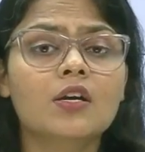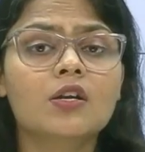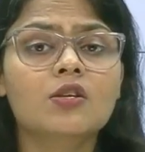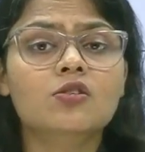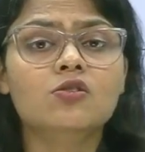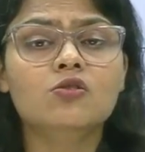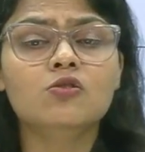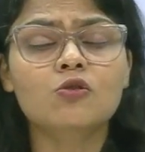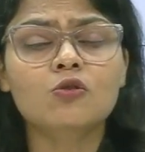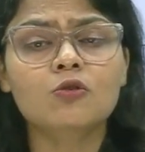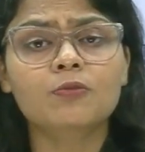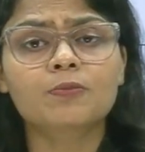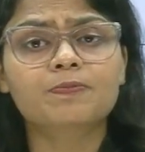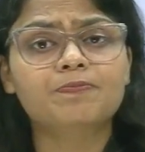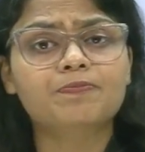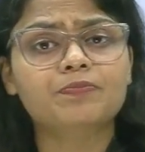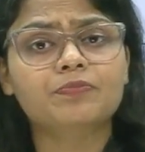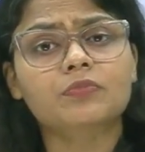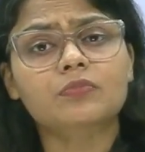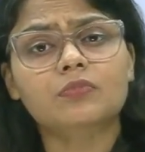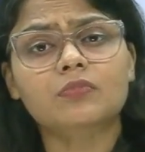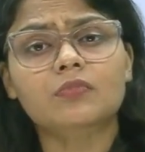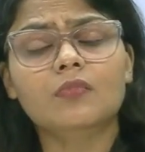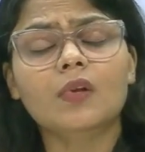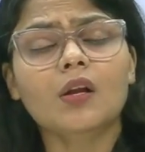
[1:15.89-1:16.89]
So
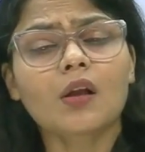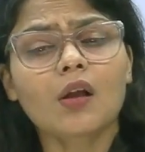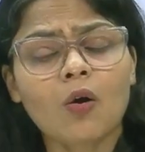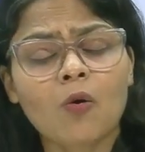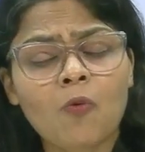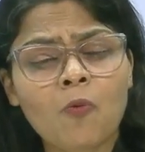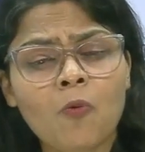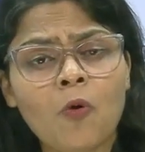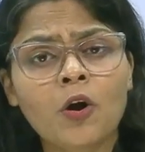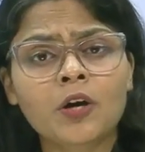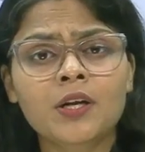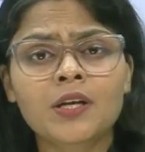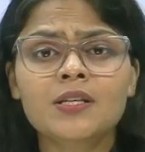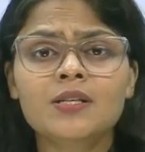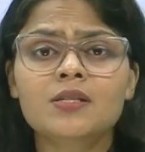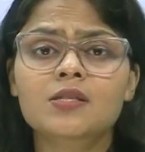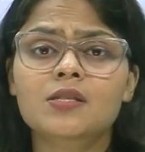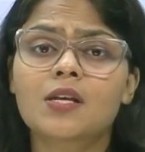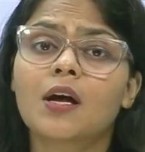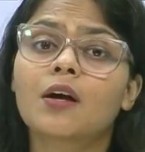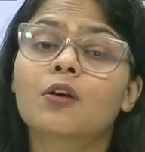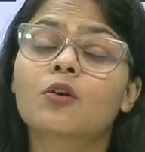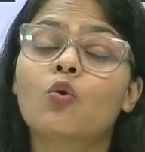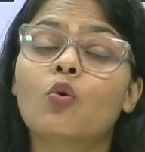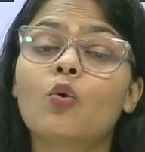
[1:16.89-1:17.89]
what
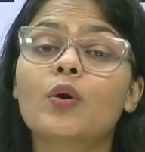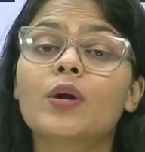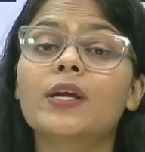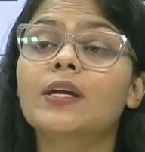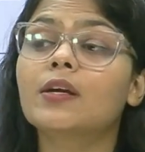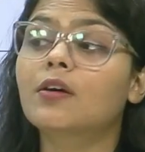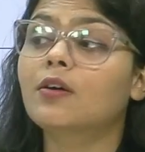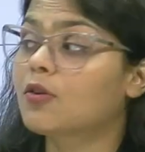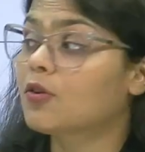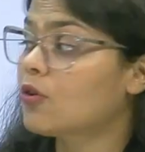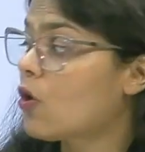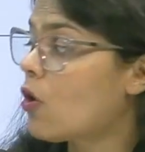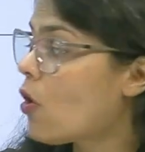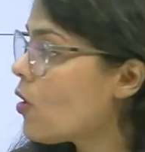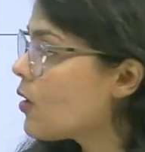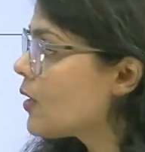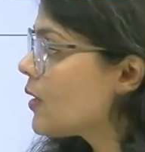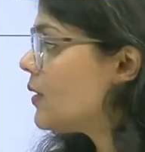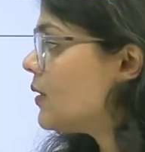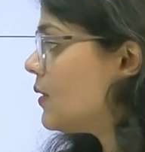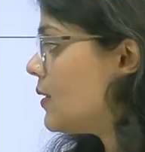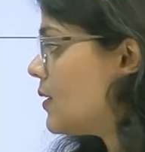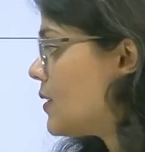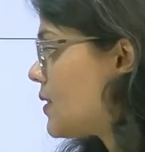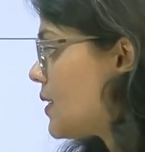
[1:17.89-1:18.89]
is going
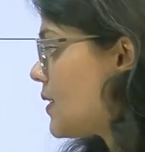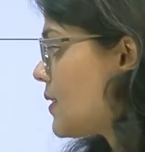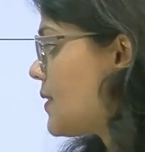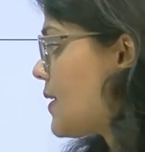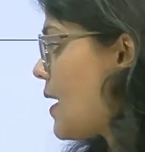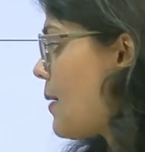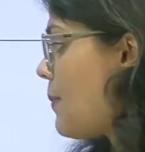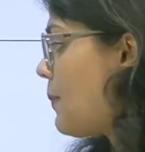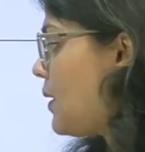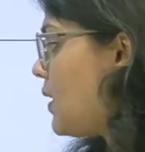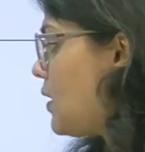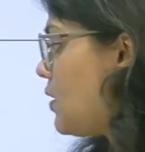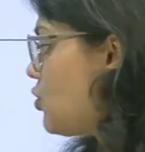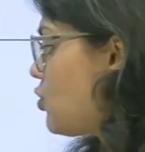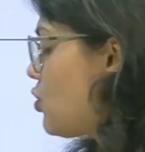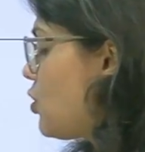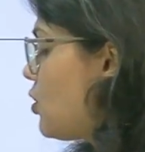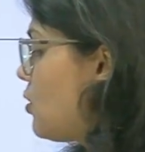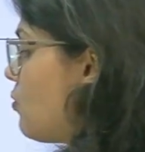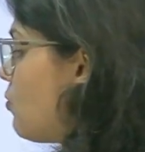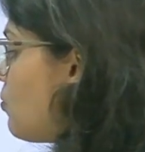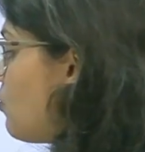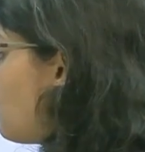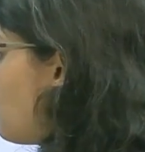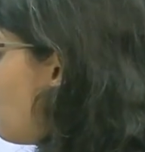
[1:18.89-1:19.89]
wrong in this
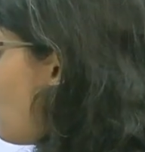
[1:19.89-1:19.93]
examination?